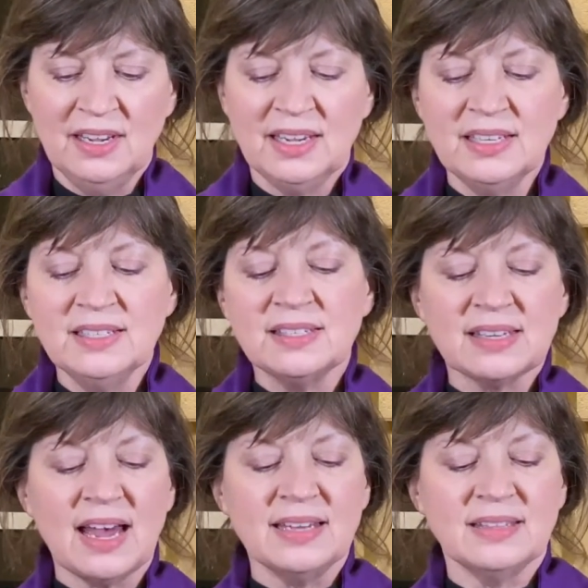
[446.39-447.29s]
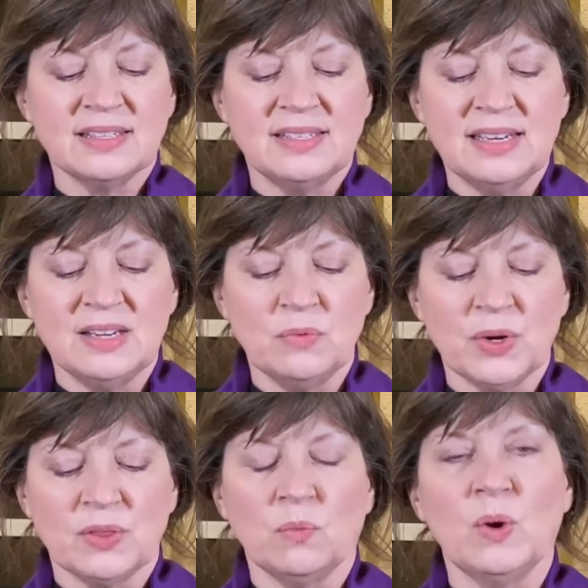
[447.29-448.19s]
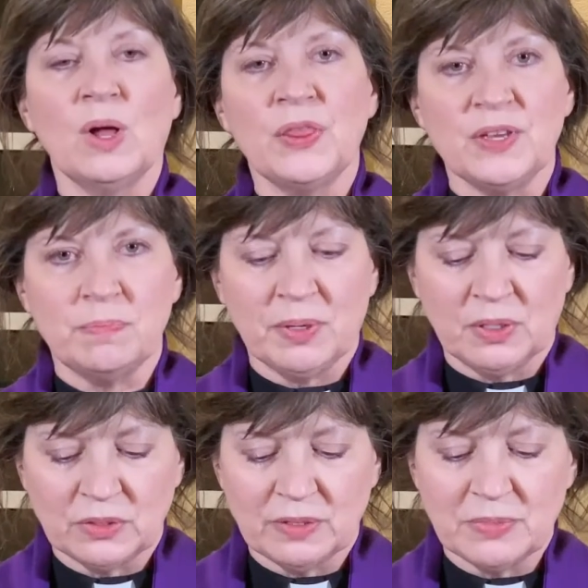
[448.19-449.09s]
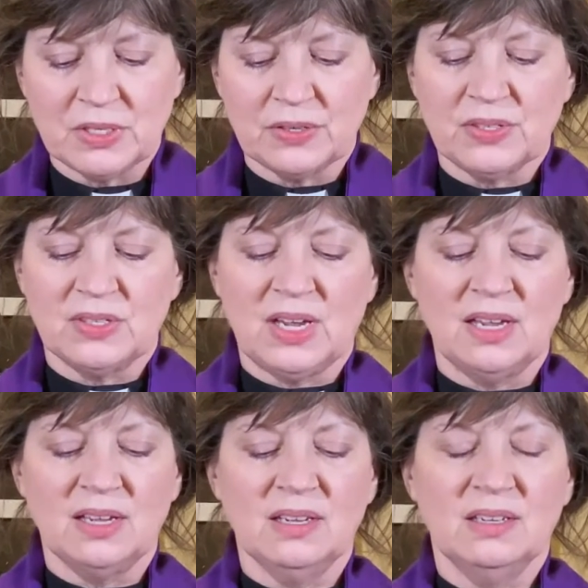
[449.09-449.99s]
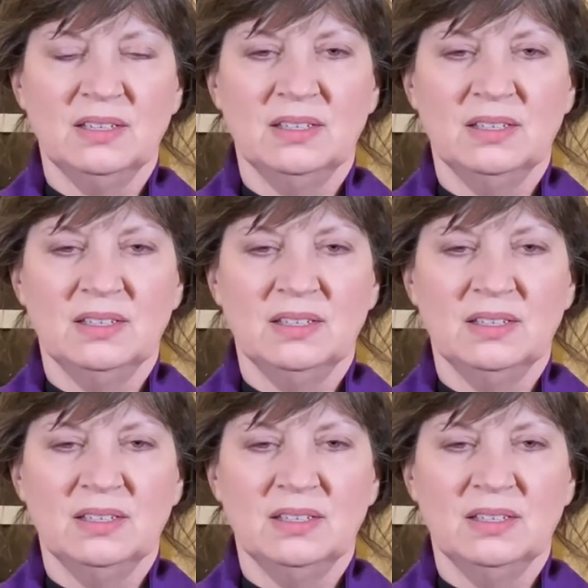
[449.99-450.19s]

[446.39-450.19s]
inside the city where the wealthy pilgrims are staying.